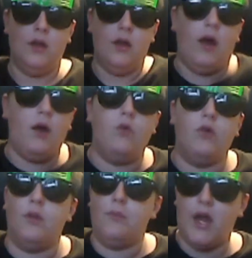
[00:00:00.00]
I will
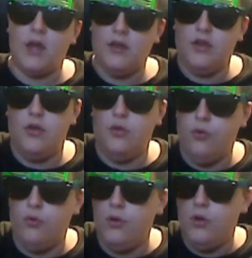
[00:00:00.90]
get back to
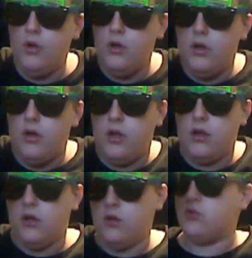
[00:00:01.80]
you, and then
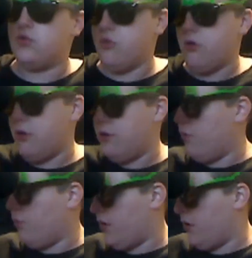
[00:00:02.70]
I'll draw the
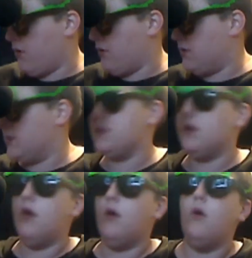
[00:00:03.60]
winners
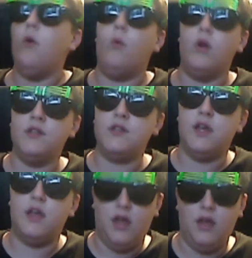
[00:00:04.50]
once I
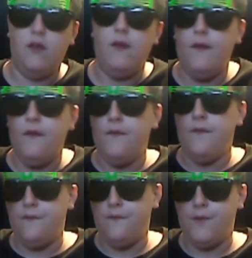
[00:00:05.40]
hit
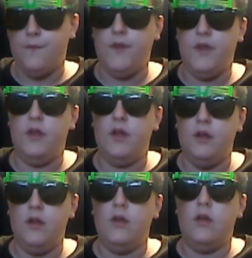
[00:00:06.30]
50
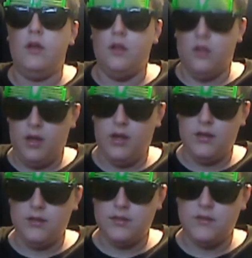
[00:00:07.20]

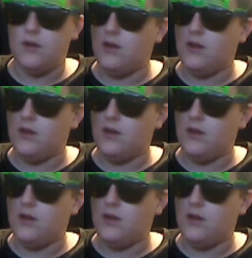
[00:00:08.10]
likes, not